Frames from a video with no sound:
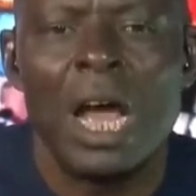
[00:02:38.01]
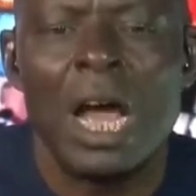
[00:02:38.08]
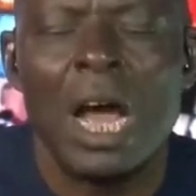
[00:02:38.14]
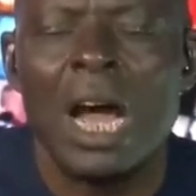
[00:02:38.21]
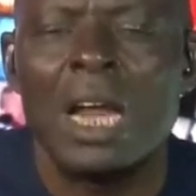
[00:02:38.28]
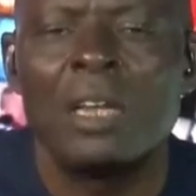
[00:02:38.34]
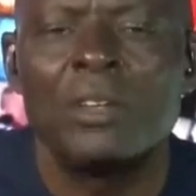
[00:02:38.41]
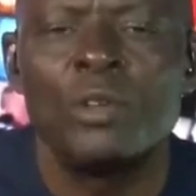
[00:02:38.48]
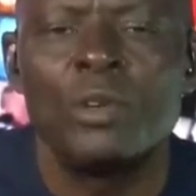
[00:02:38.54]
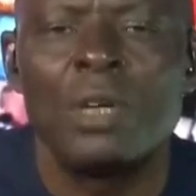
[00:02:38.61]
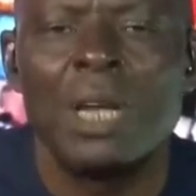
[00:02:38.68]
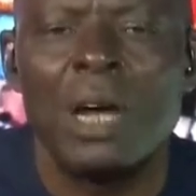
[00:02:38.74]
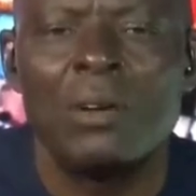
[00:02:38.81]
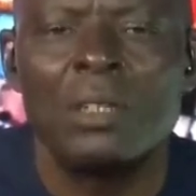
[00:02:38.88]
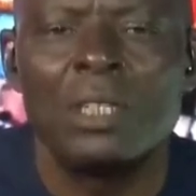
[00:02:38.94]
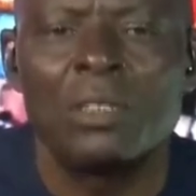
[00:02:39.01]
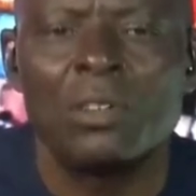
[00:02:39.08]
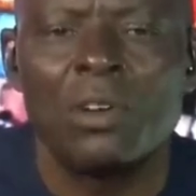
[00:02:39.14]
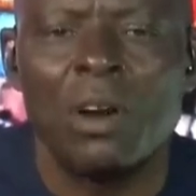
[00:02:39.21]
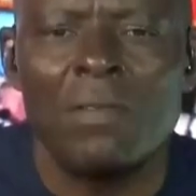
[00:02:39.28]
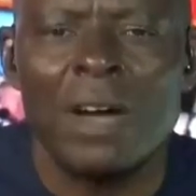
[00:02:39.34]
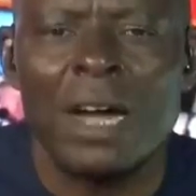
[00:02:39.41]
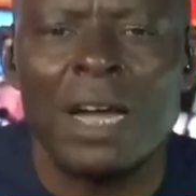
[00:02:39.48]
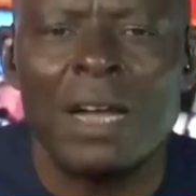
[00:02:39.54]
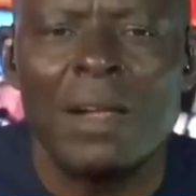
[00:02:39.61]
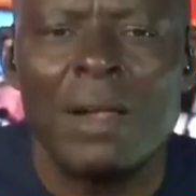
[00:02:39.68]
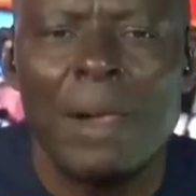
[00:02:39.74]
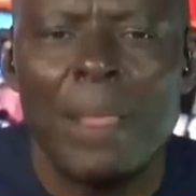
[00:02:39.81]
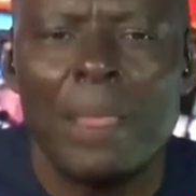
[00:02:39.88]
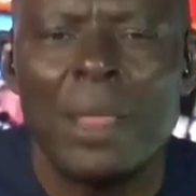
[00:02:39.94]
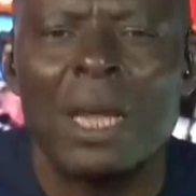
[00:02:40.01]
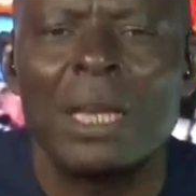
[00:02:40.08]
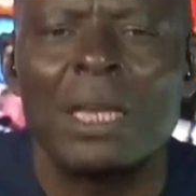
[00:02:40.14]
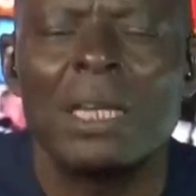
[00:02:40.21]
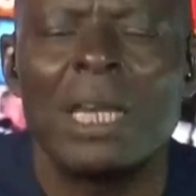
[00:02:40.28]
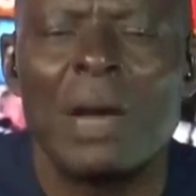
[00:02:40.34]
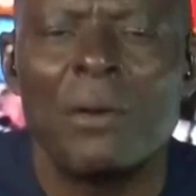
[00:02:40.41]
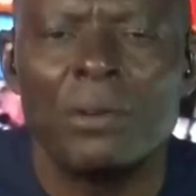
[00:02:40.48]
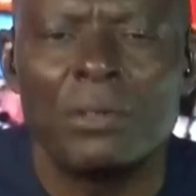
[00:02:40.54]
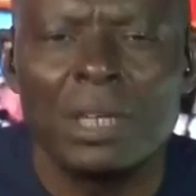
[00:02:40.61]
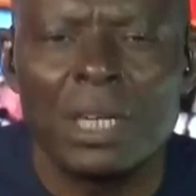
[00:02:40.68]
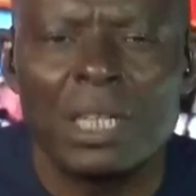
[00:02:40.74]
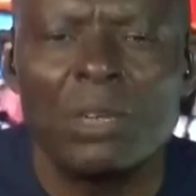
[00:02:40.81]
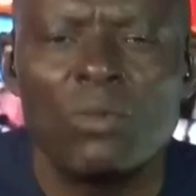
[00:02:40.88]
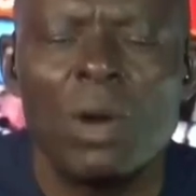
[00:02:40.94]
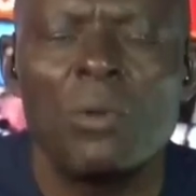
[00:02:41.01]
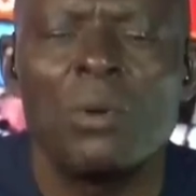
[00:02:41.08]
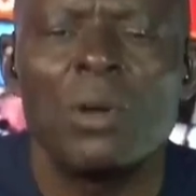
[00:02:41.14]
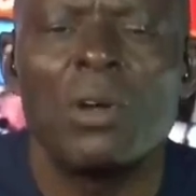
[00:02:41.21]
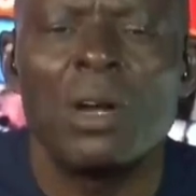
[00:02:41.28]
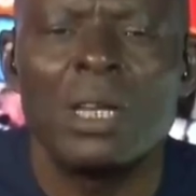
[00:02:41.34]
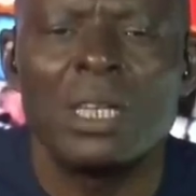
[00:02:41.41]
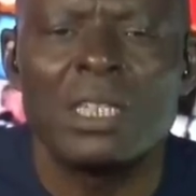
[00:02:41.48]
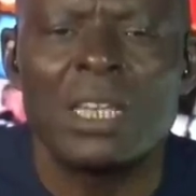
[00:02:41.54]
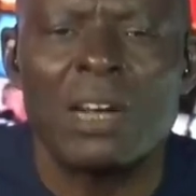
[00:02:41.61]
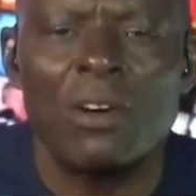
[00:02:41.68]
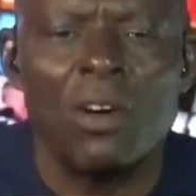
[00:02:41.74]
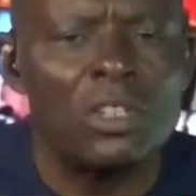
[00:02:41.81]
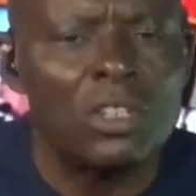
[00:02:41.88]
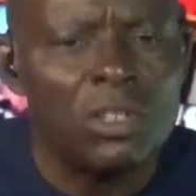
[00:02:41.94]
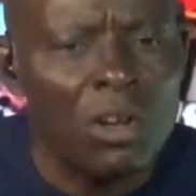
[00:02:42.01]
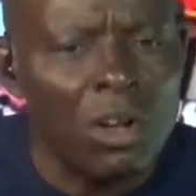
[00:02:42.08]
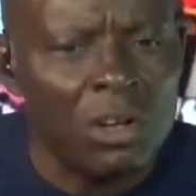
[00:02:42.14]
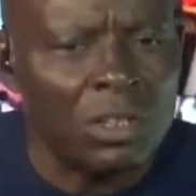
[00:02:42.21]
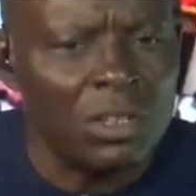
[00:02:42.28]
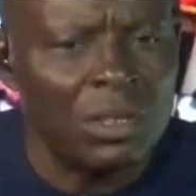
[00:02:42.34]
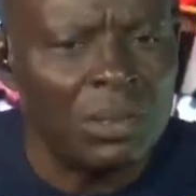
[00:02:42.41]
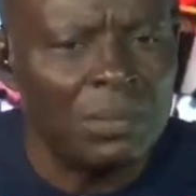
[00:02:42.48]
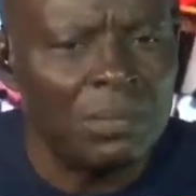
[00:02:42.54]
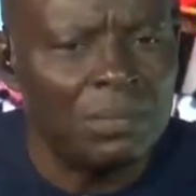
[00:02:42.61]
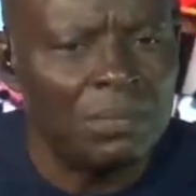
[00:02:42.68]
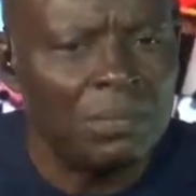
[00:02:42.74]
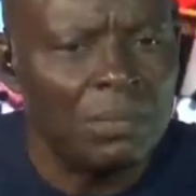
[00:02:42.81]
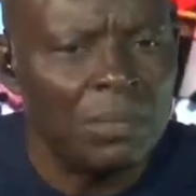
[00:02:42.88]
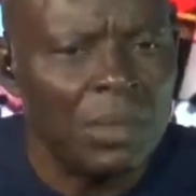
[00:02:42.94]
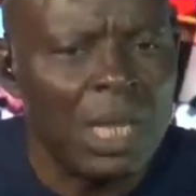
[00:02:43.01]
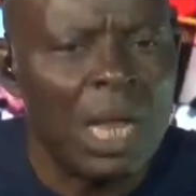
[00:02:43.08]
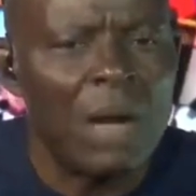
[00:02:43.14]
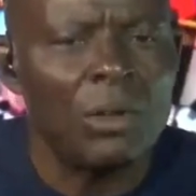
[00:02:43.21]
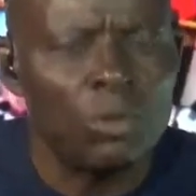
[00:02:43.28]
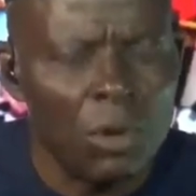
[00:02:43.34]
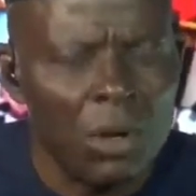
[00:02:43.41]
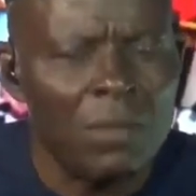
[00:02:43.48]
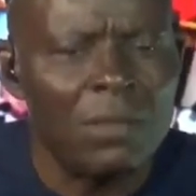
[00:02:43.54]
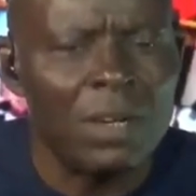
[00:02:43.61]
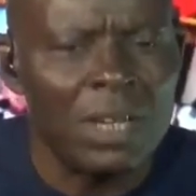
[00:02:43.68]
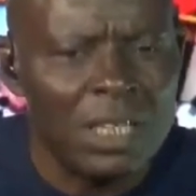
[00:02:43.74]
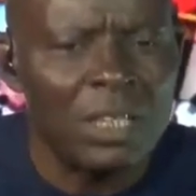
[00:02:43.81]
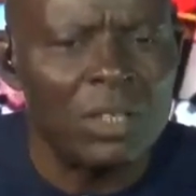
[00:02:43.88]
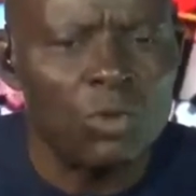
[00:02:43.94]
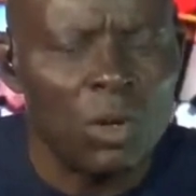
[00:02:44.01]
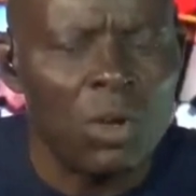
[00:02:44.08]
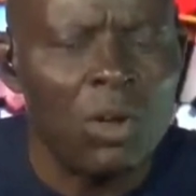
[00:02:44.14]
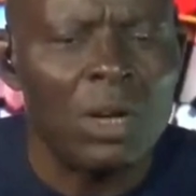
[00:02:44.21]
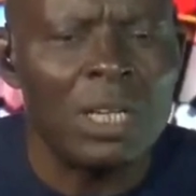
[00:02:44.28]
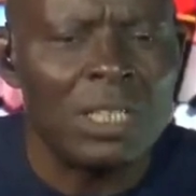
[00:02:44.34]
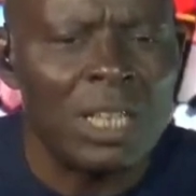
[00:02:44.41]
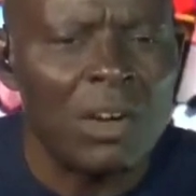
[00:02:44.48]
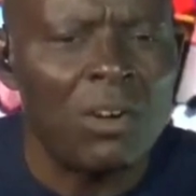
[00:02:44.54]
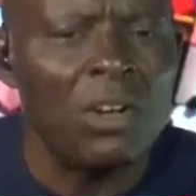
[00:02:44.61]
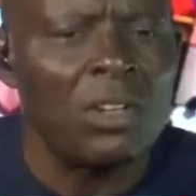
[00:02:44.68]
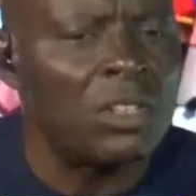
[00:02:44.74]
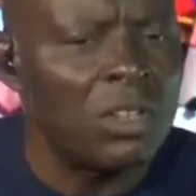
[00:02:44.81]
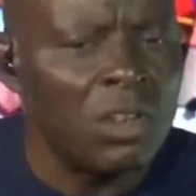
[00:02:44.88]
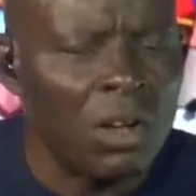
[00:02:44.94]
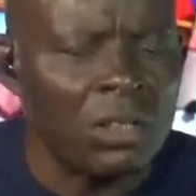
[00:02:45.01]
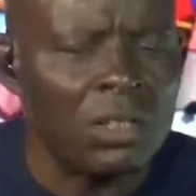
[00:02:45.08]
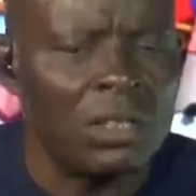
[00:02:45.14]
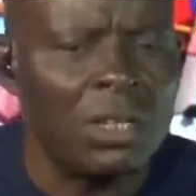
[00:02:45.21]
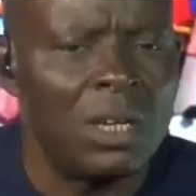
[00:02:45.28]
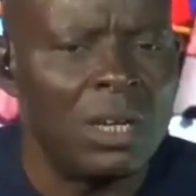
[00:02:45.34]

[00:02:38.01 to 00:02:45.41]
And to now discover that that was the reason why we got the second slot, that was one of the reasons we got the second slot